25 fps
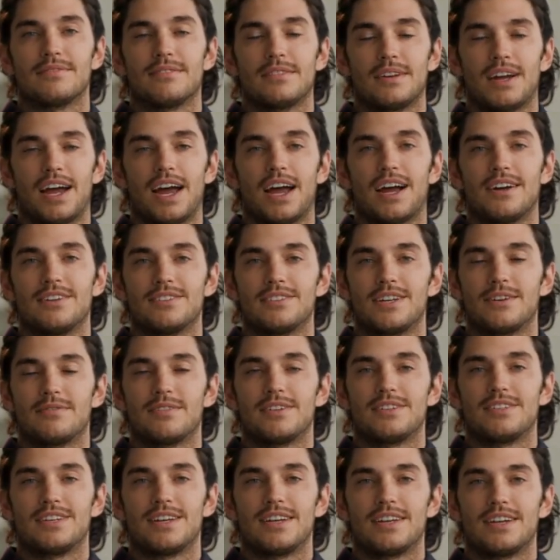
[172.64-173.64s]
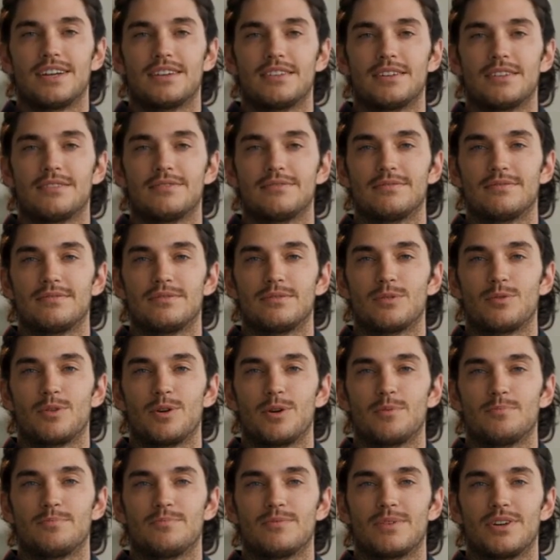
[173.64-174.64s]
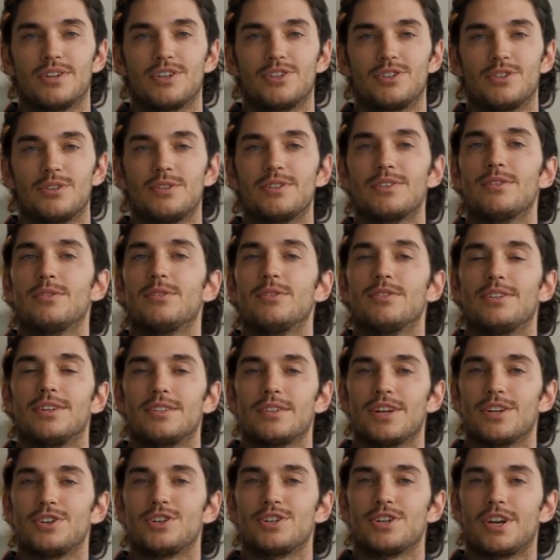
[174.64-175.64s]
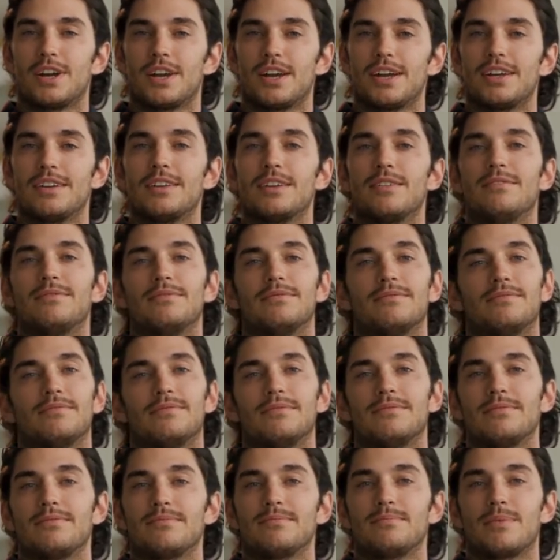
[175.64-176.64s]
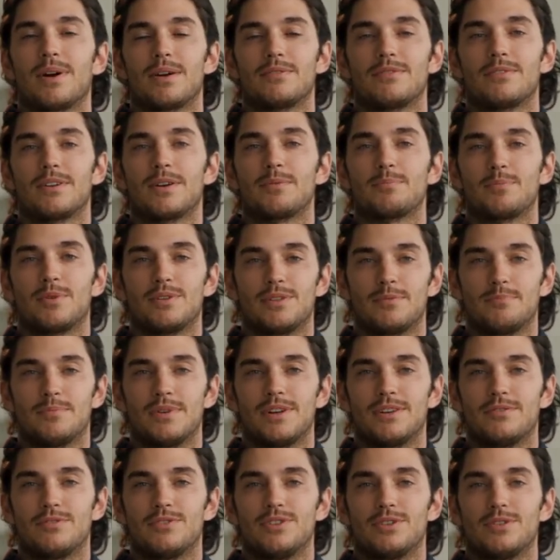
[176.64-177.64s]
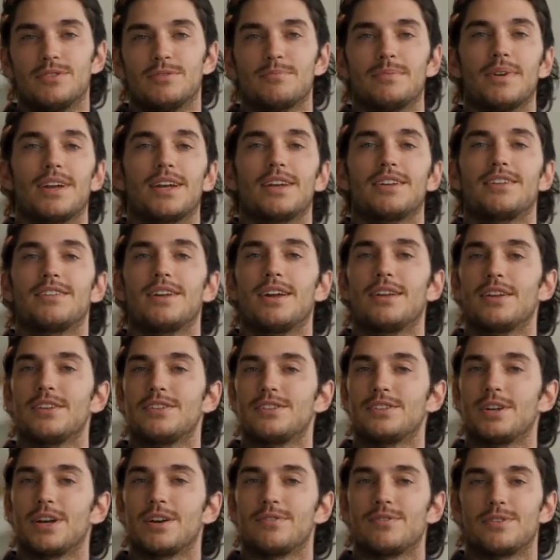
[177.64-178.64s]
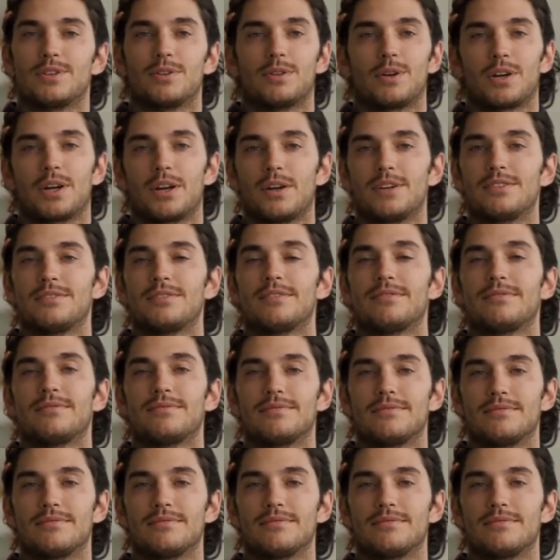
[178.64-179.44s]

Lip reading: Hack 17. Chrome fixtures losing their shine? Buff them with a bit of toothpaste and a soft cloth.